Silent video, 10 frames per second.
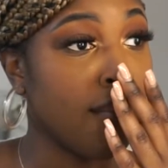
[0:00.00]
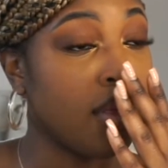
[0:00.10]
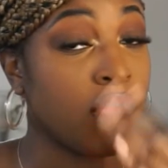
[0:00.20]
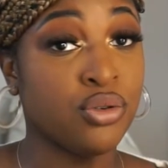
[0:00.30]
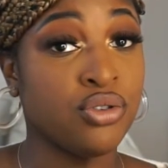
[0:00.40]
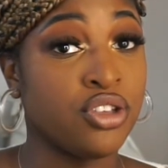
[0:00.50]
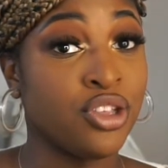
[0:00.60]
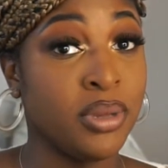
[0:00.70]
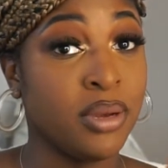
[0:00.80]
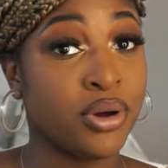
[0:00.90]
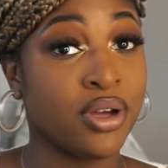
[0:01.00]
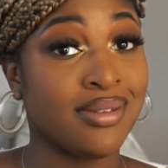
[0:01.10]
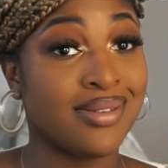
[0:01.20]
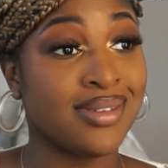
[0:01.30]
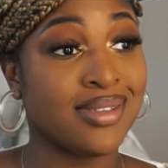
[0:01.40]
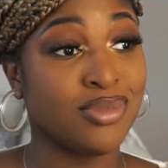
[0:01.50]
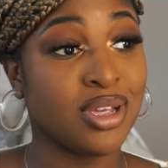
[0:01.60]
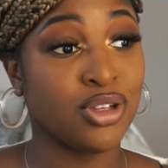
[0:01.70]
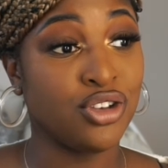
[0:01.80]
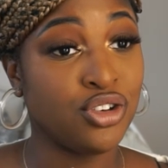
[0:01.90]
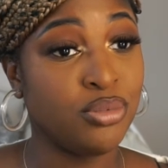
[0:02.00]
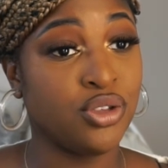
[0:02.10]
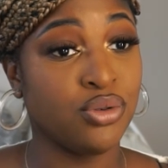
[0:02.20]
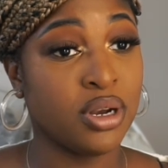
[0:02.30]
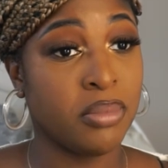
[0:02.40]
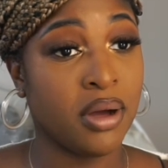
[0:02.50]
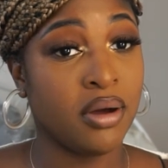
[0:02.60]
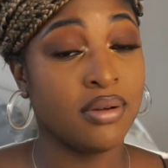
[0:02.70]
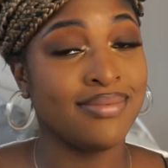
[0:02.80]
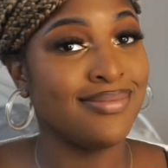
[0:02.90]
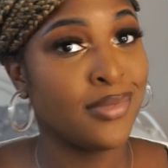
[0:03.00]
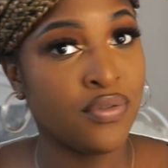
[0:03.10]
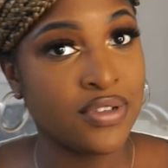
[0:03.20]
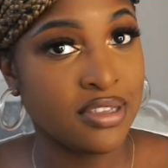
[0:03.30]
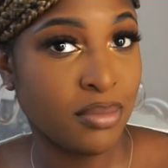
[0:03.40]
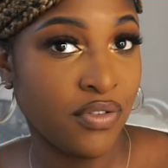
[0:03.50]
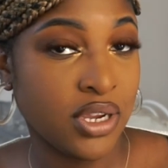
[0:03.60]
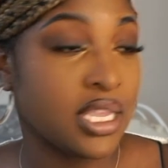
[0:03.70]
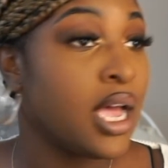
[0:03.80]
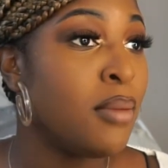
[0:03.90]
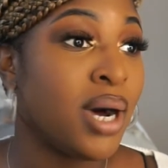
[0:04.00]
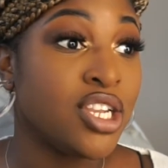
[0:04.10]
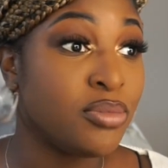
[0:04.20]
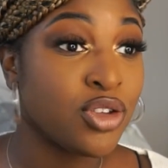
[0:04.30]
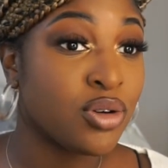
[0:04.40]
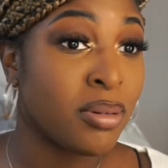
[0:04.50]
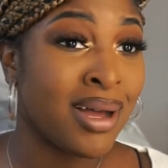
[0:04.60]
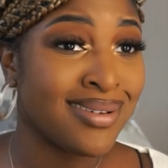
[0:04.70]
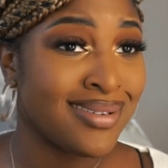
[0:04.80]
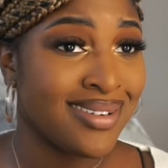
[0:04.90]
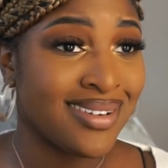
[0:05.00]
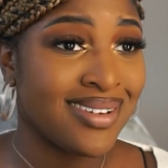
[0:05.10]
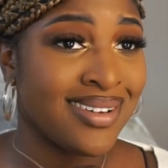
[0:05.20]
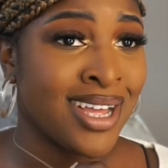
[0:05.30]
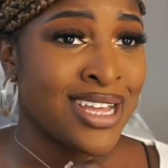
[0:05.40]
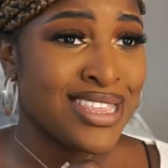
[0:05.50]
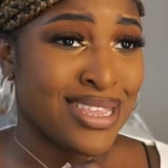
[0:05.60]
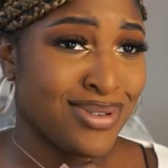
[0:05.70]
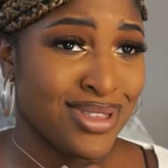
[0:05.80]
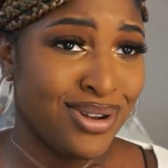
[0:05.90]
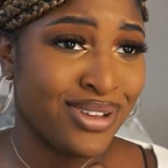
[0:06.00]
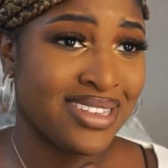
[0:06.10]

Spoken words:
That's also to me because sometimes I do be talking about, obviously it's my friends, but I do be talking about, so-and-so looks